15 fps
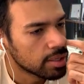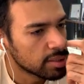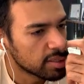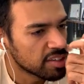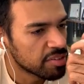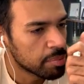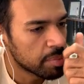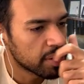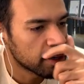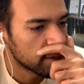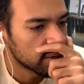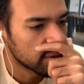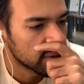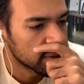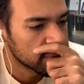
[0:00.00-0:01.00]
this
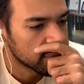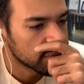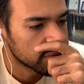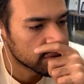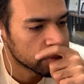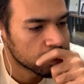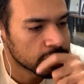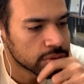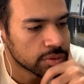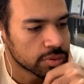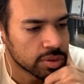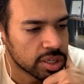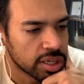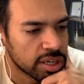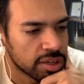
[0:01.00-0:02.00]
pair. So
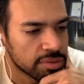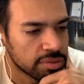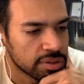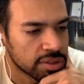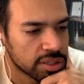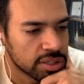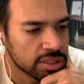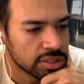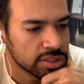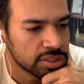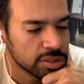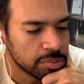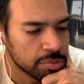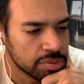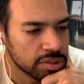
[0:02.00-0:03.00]
we have
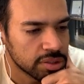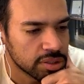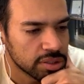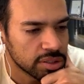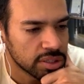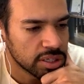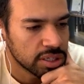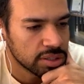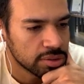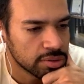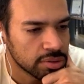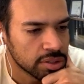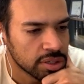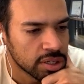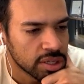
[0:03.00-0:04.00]
up,
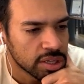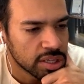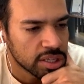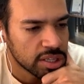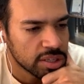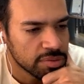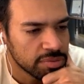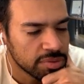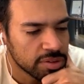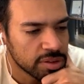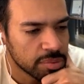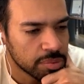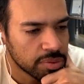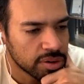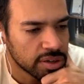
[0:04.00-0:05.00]
down. If
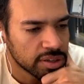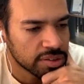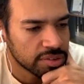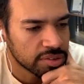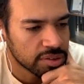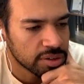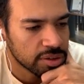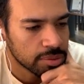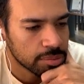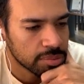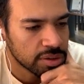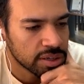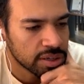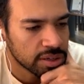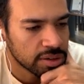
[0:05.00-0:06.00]
the price come
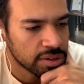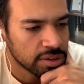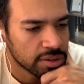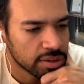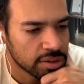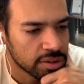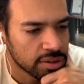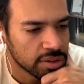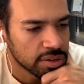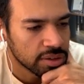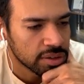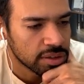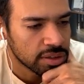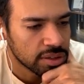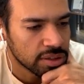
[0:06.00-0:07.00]
back
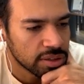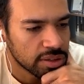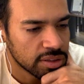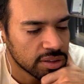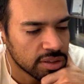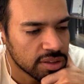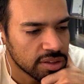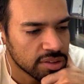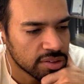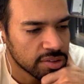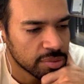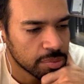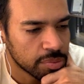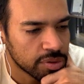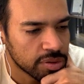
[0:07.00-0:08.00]
in
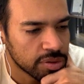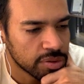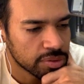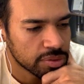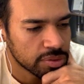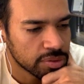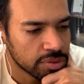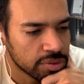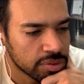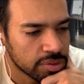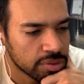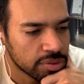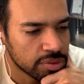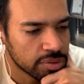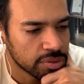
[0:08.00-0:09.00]
this previous high
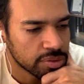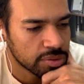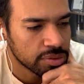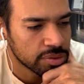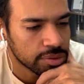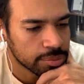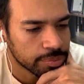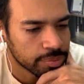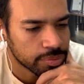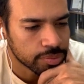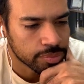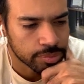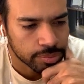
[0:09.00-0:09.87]
right here,